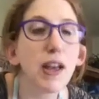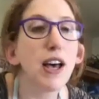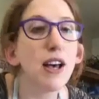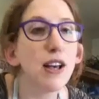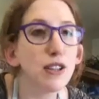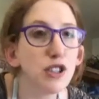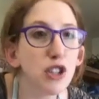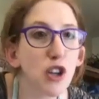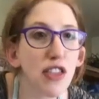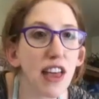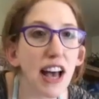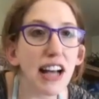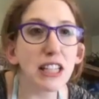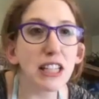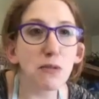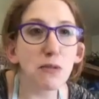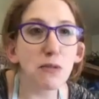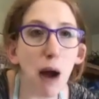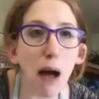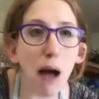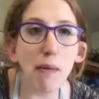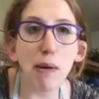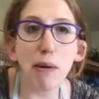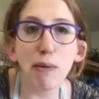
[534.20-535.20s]
So that's
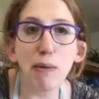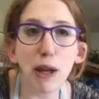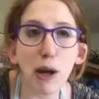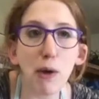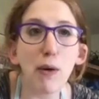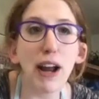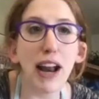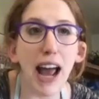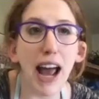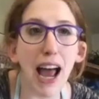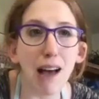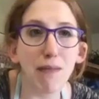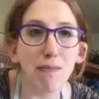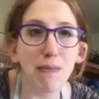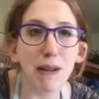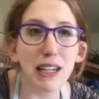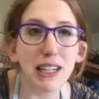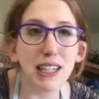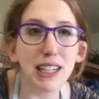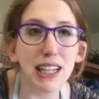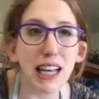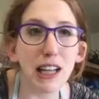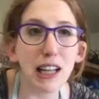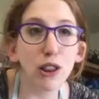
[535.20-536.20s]
probably what happened.
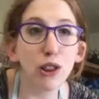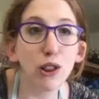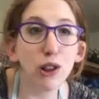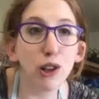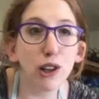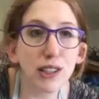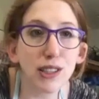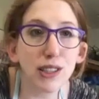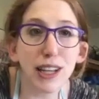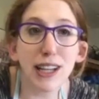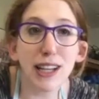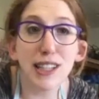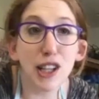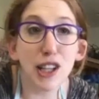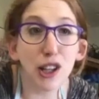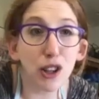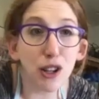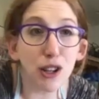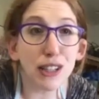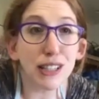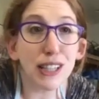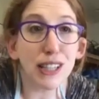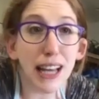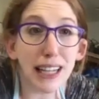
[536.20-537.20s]
It looks
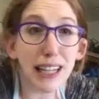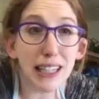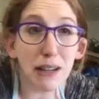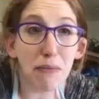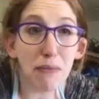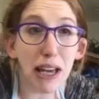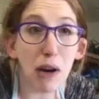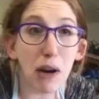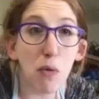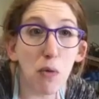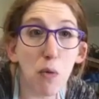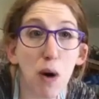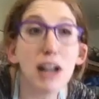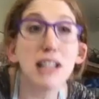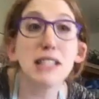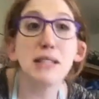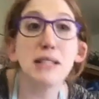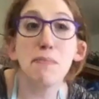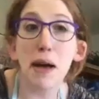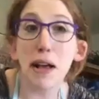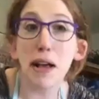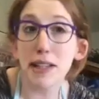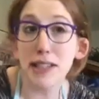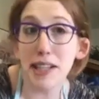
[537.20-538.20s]
like to me it was
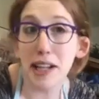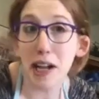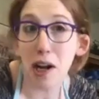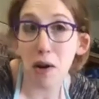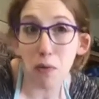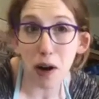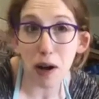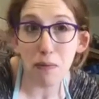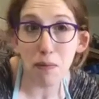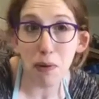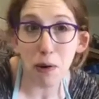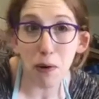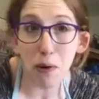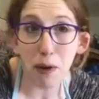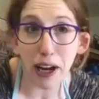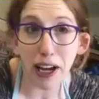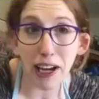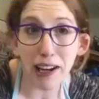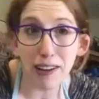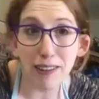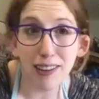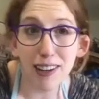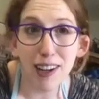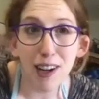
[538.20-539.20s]
melted at one
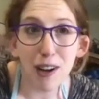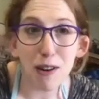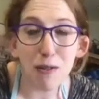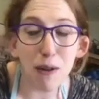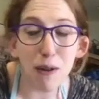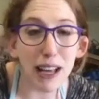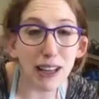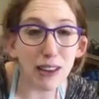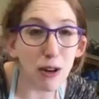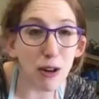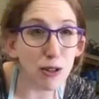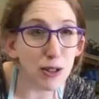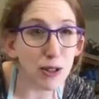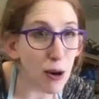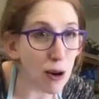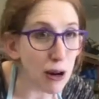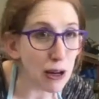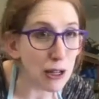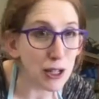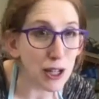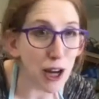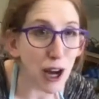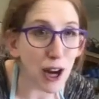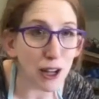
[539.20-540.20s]
point, right? Those
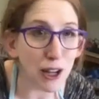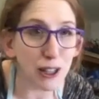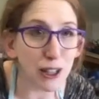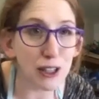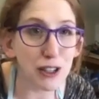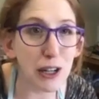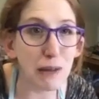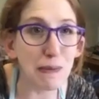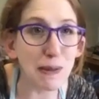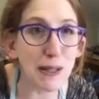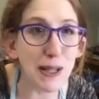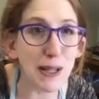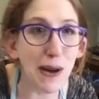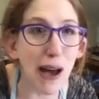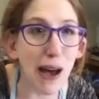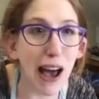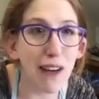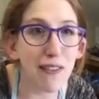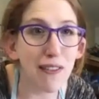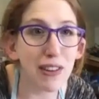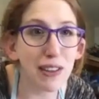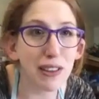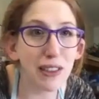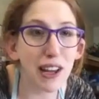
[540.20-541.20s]
orange chocolate chips you
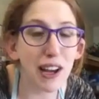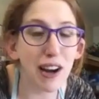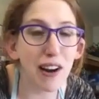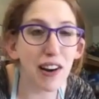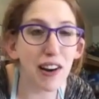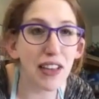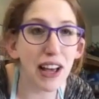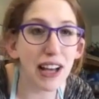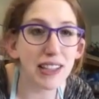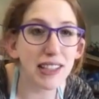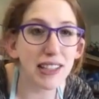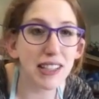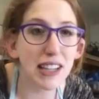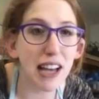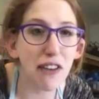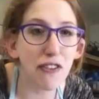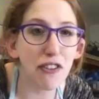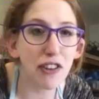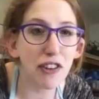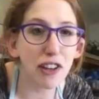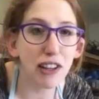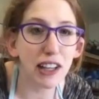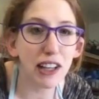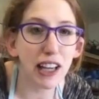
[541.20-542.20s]
have in there, that's
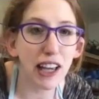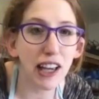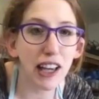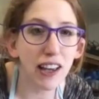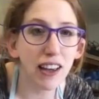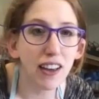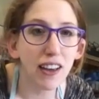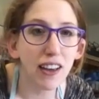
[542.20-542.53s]
definitely